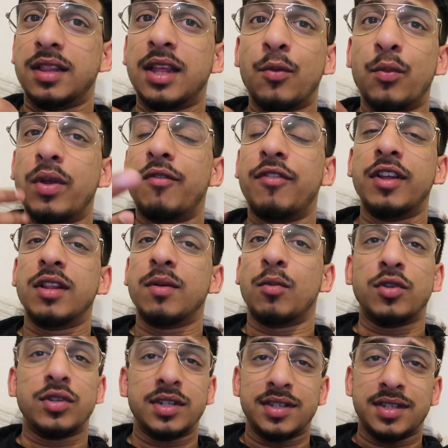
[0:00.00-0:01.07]
thing we fear the
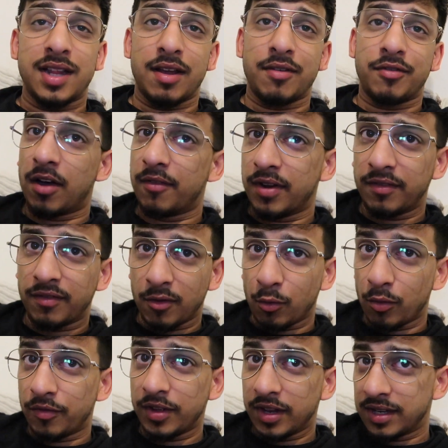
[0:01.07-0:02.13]
most is death. Of anything,
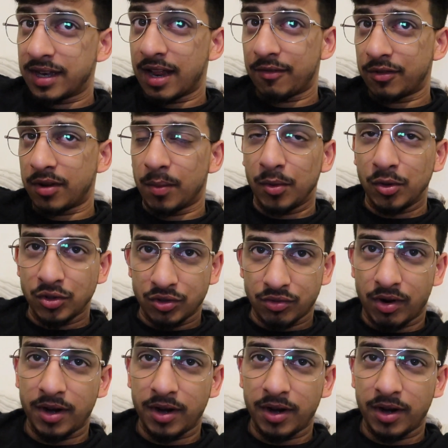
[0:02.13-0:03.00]
we fear death the most,